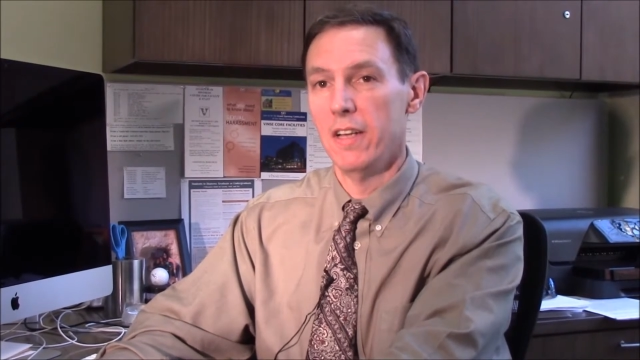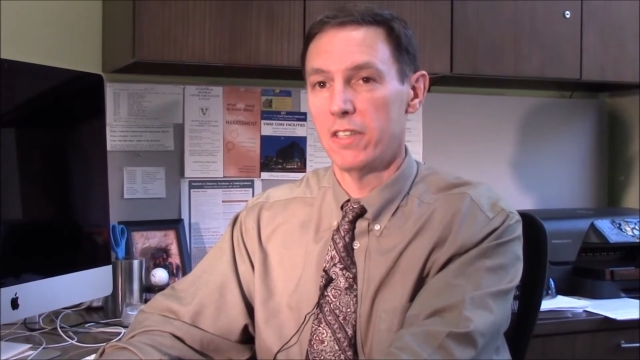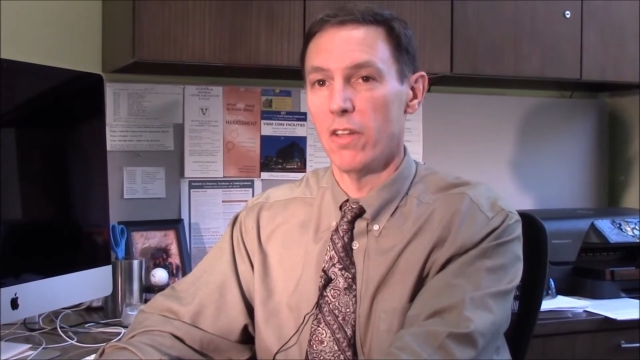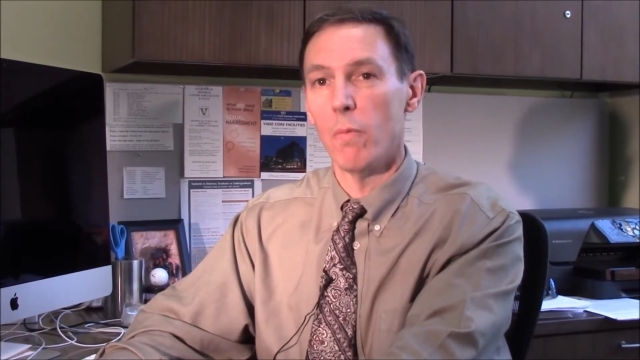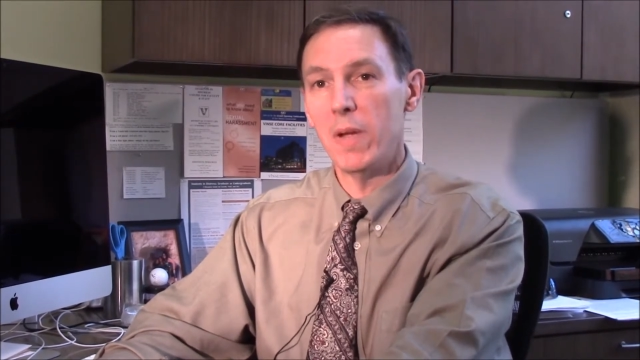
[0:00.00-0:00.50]

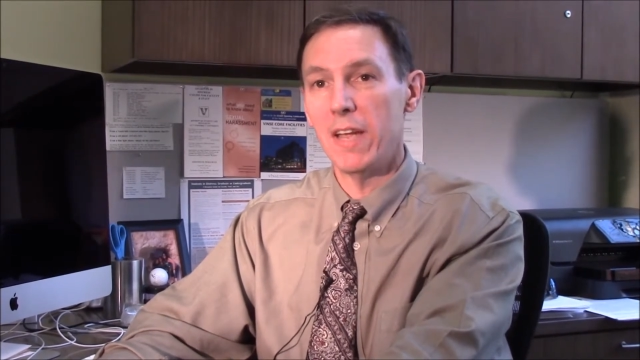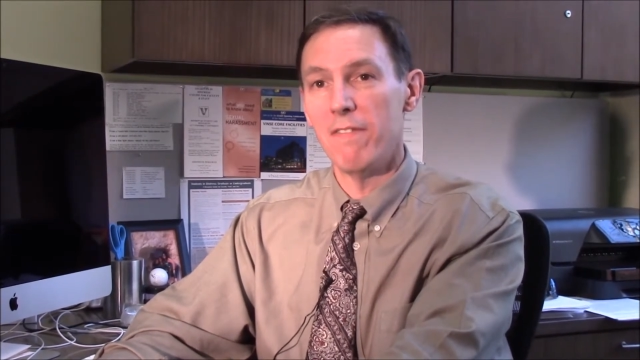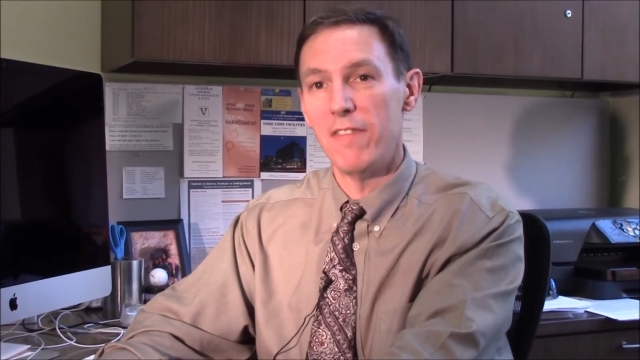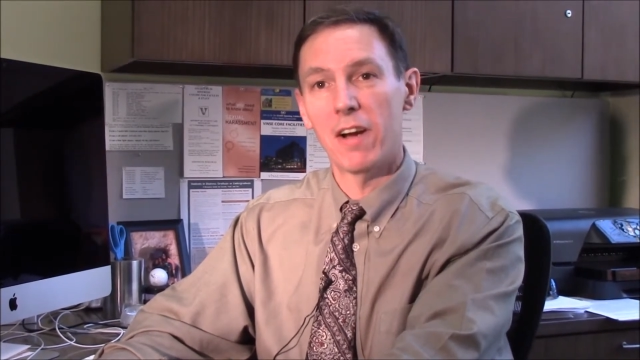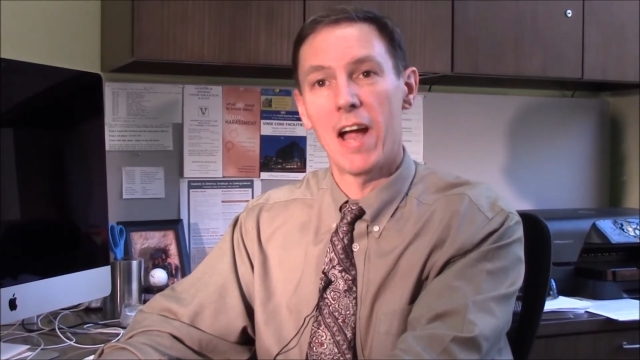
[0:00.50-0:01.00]
so that we
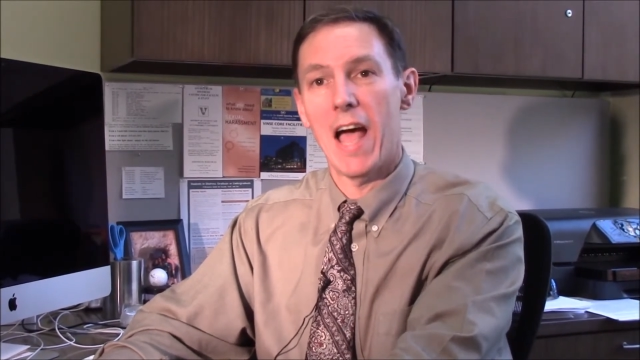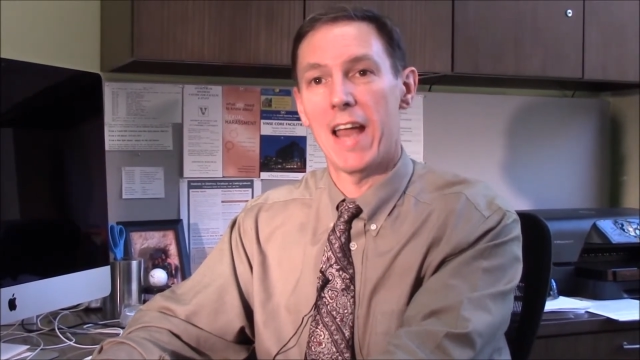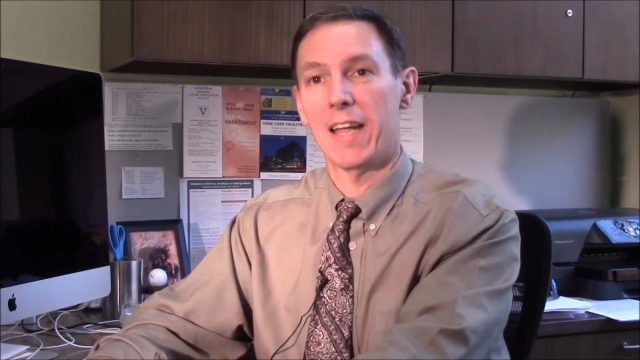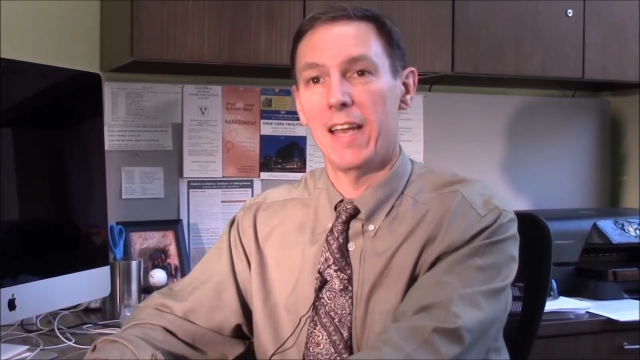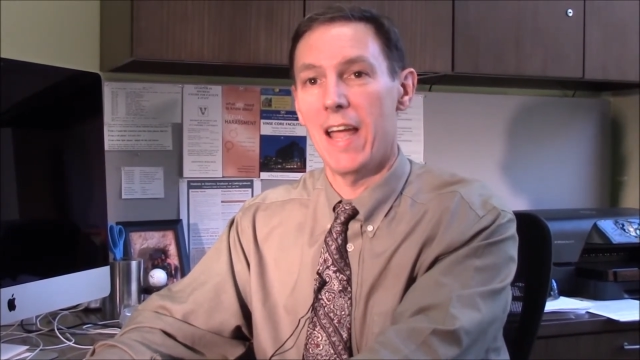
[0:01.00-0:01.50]
can figure out
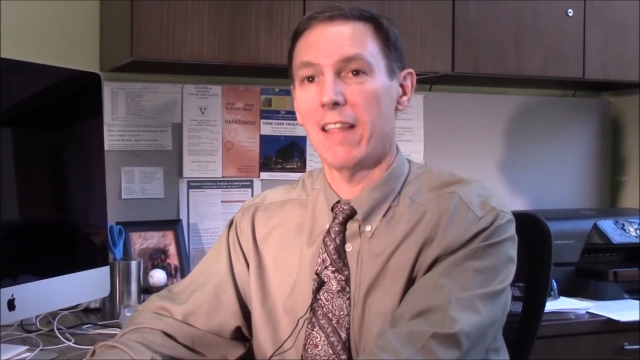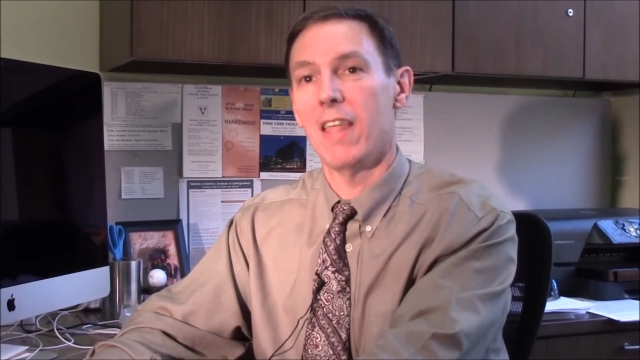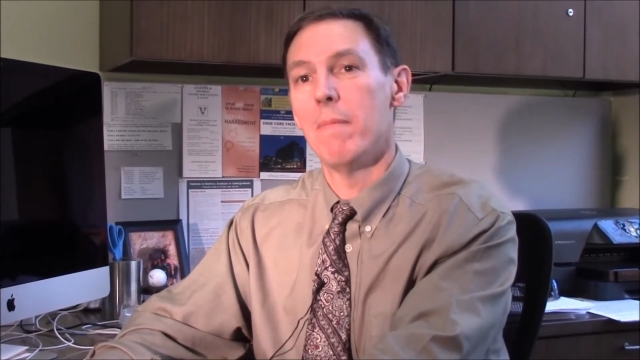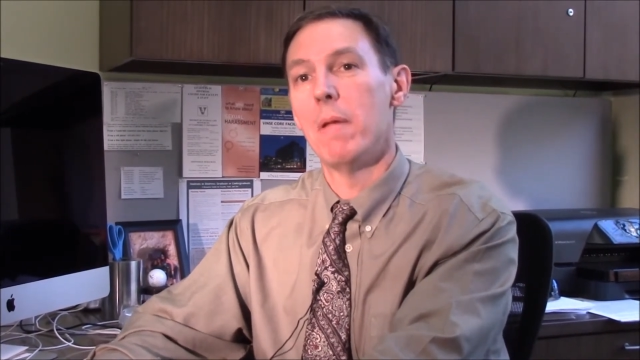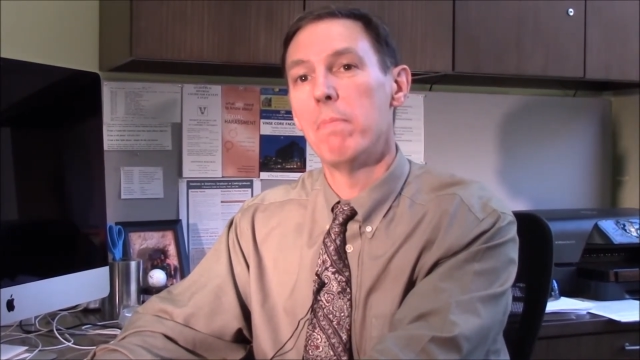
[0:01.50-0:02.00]
how to
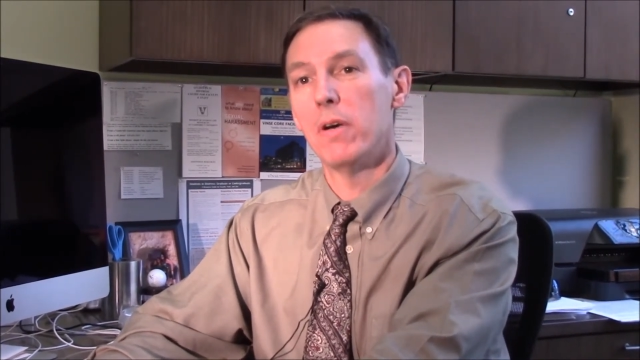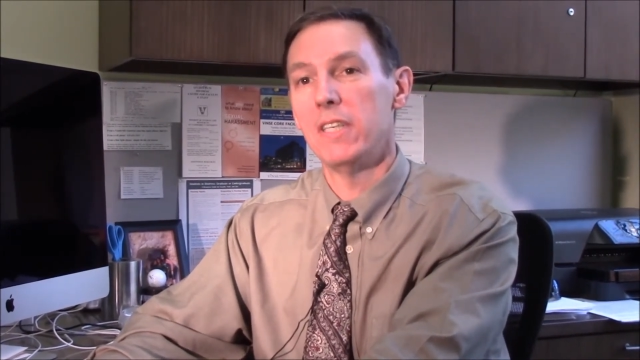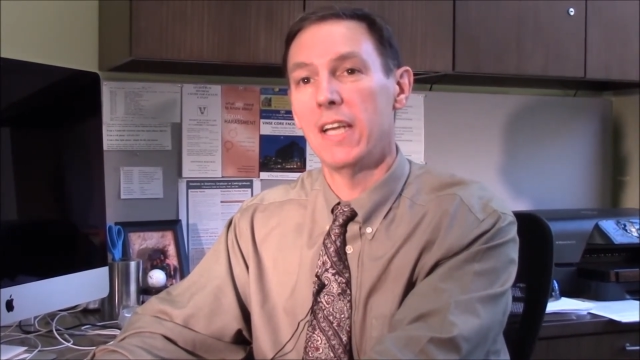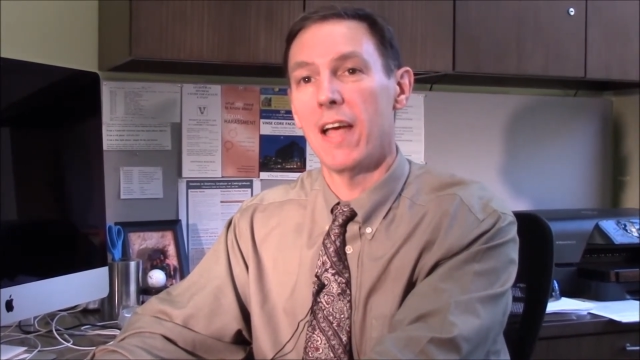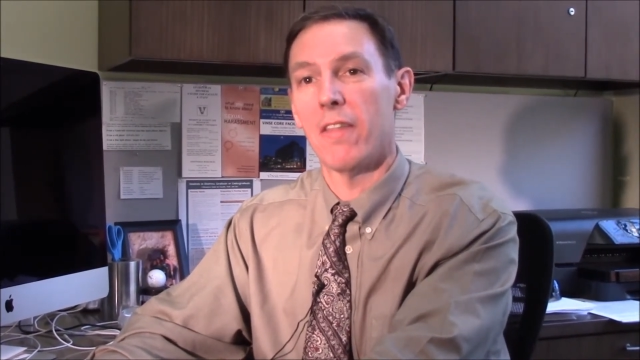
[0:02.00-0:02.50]
connect them and
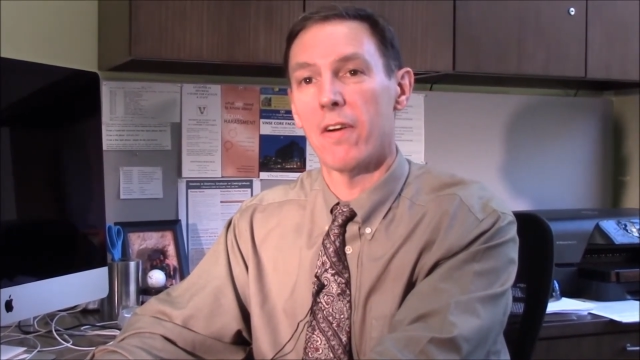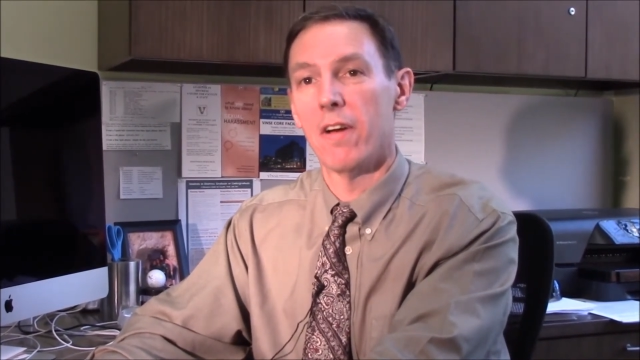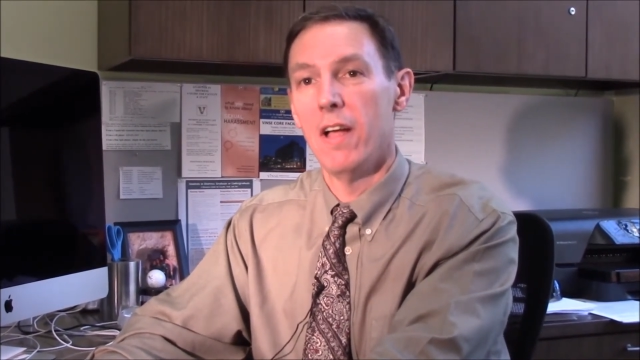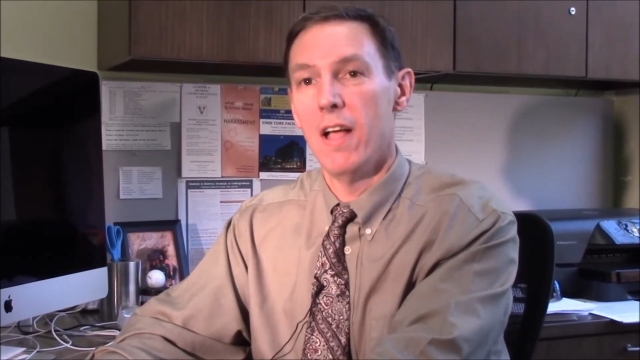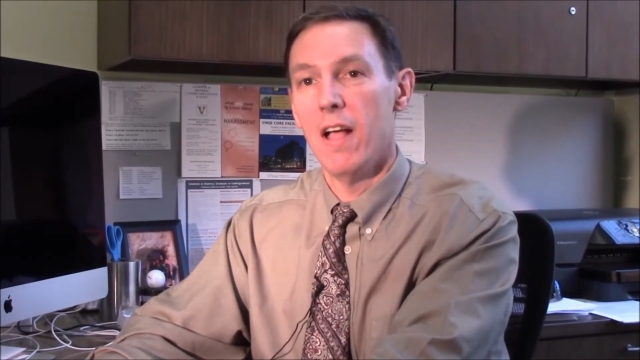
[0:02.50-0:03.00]
put together